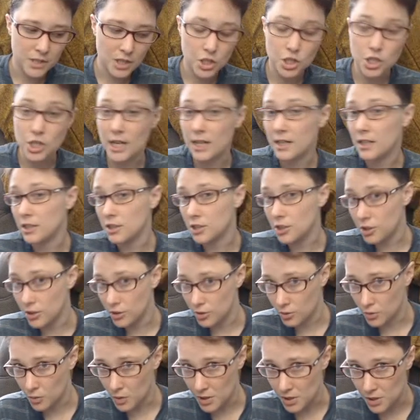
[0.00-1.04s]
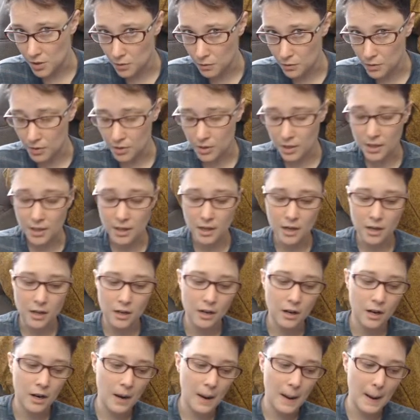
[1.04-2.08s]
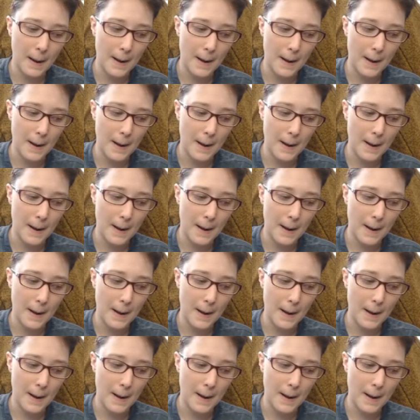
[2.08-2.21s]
Shannon Q is over there.